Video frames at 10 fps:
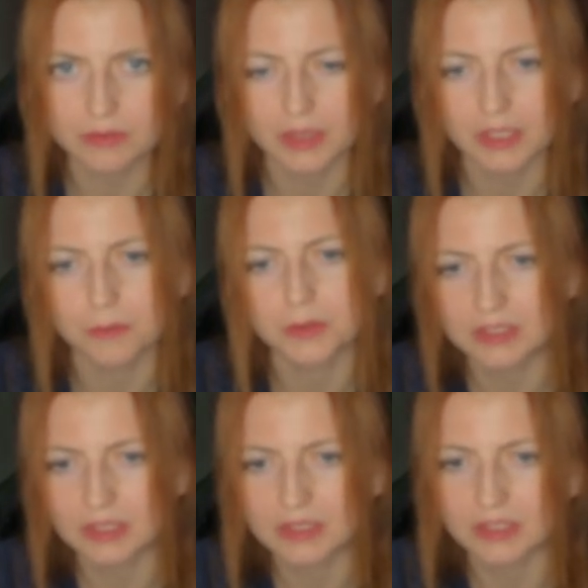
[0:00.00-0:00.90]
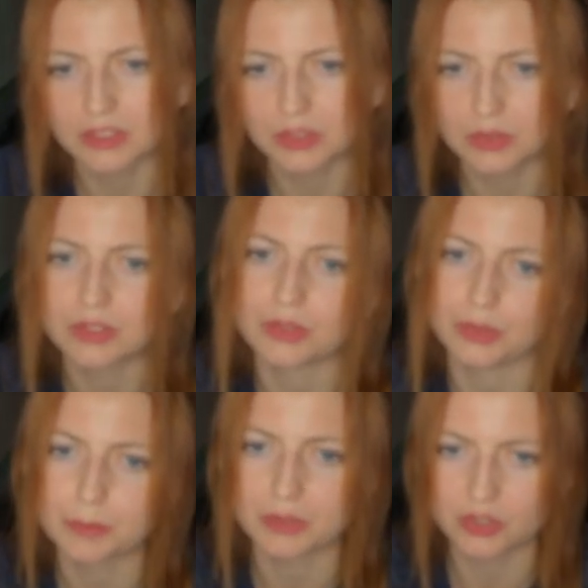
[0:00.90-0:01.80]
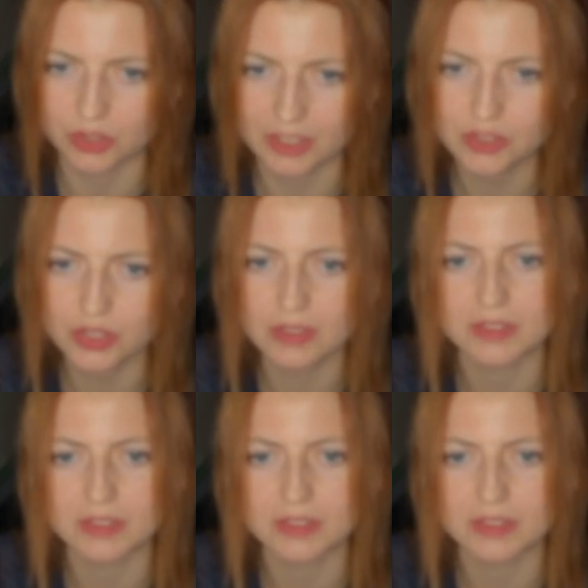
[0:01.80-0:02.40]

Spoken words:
and for this reason you need to use pagination.